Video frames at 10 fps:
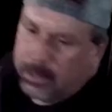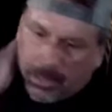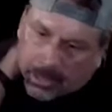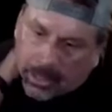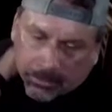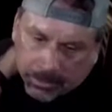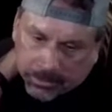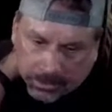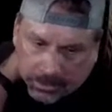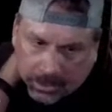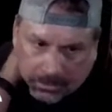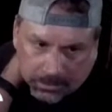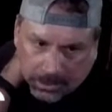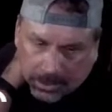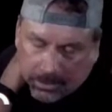And I would
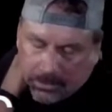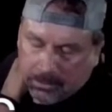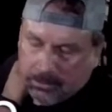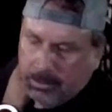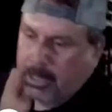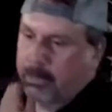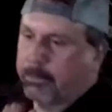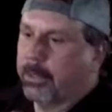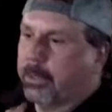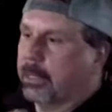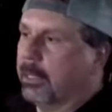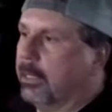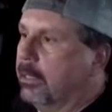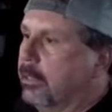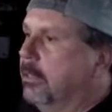suggest buying a book
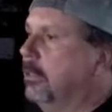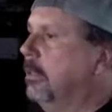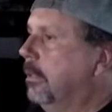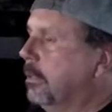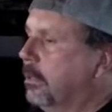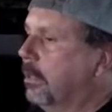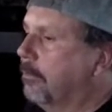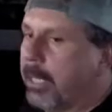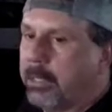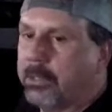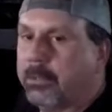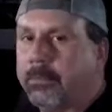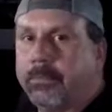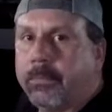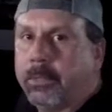on syncopation,
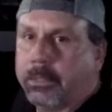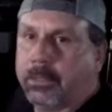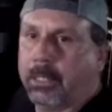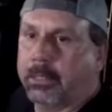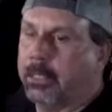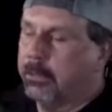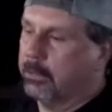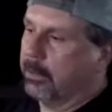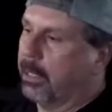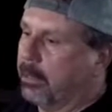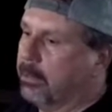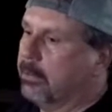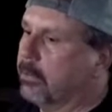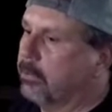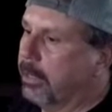which teaches you how to do
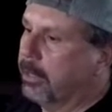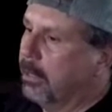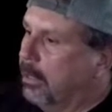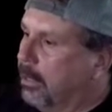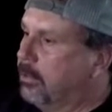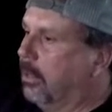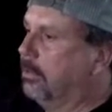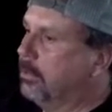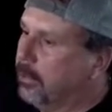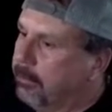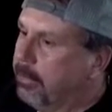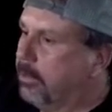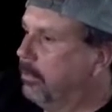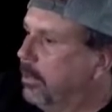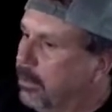the swing. It shows you the
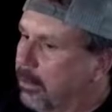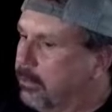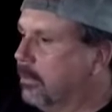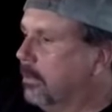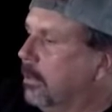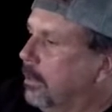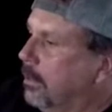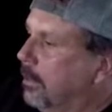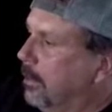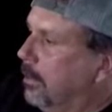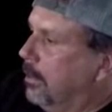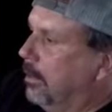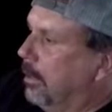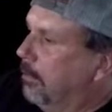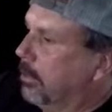in-between notes
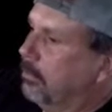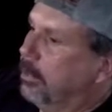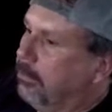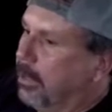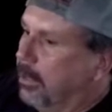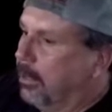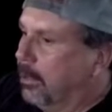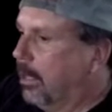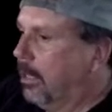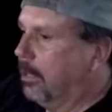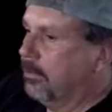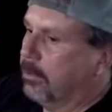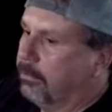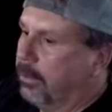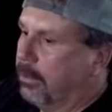of a swing beat and kind of gives you
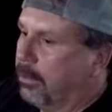the feel.